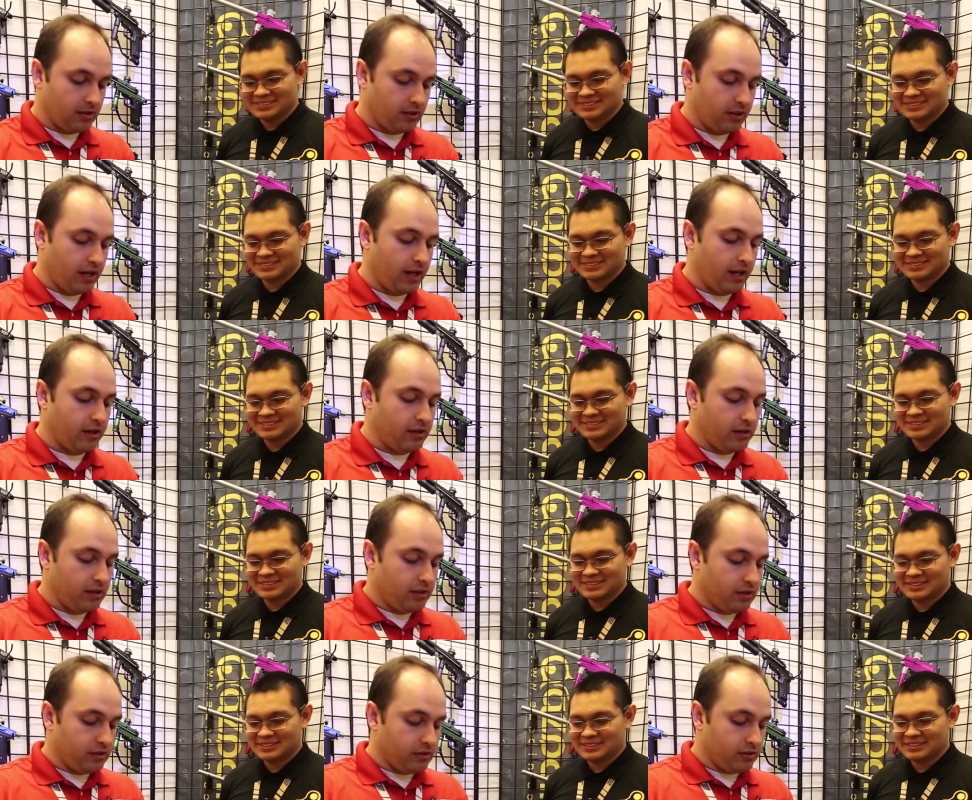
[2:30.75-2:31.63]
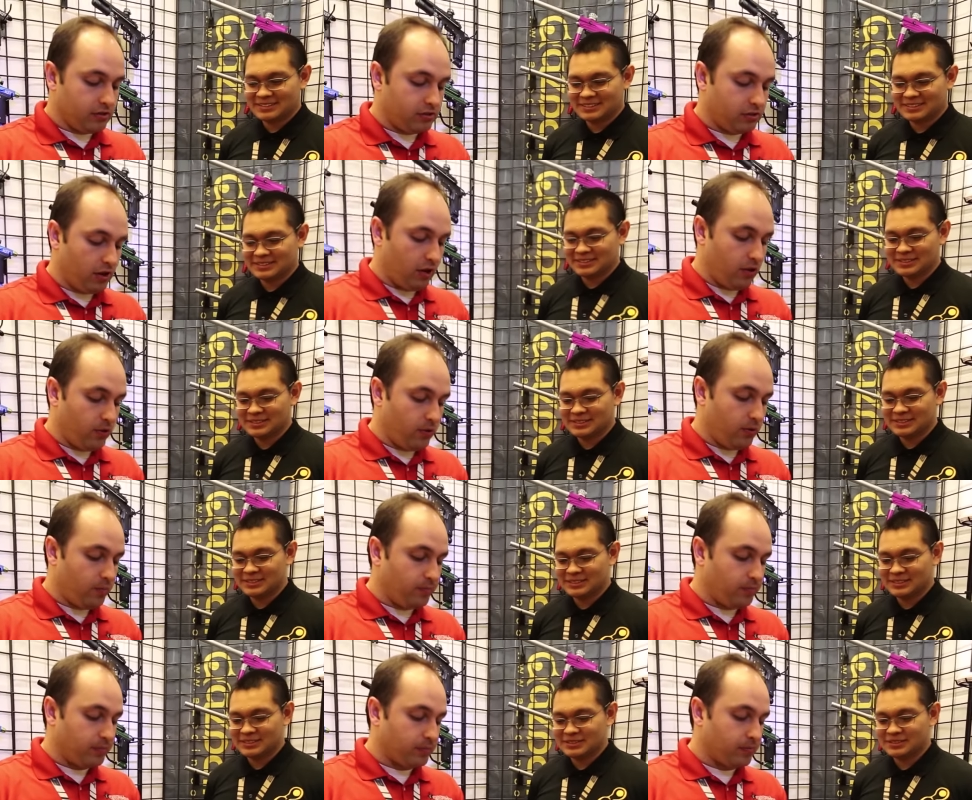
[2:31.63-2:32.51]
Speaker 1: yeah. So
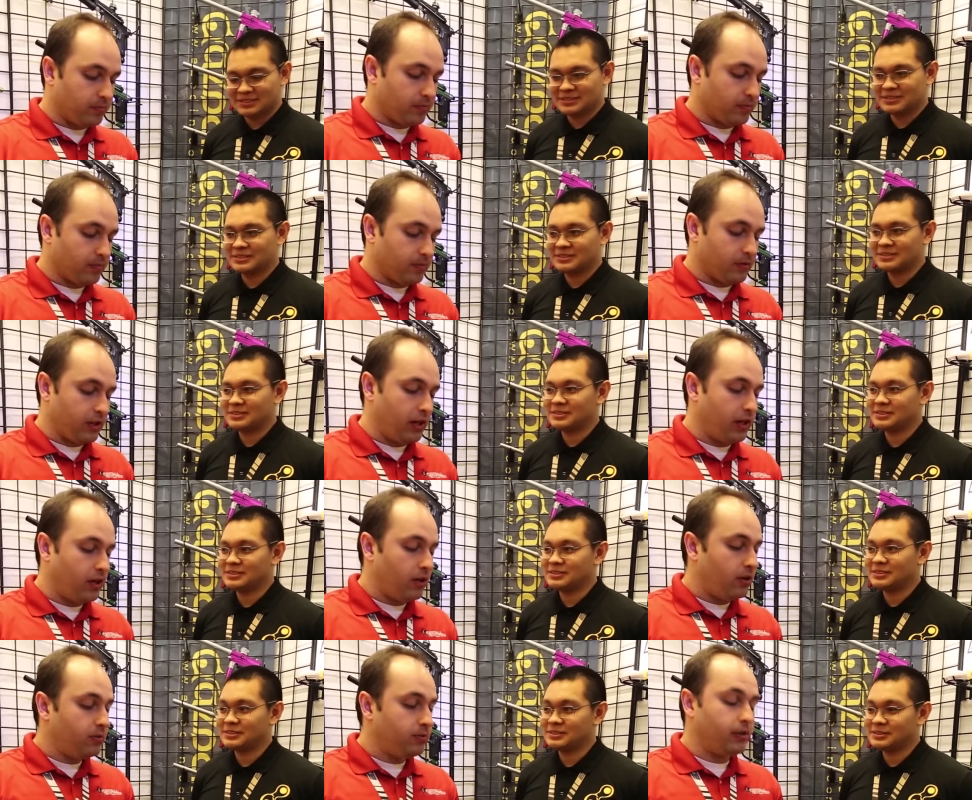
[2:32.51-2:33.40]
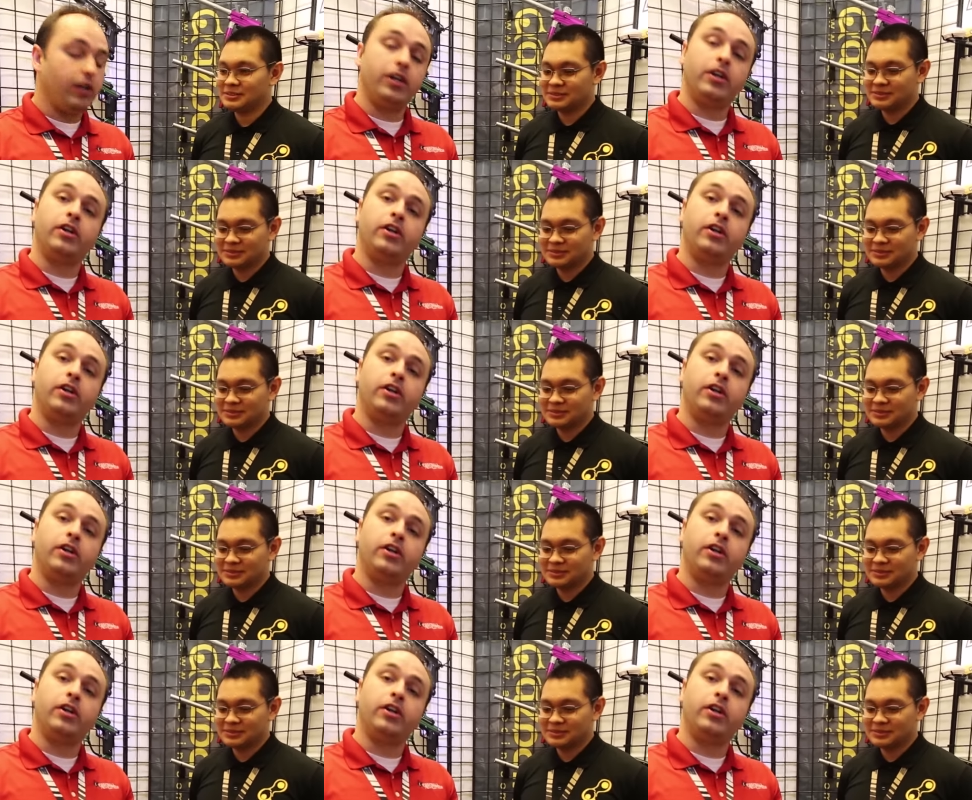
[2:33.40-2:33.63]
there you go. There you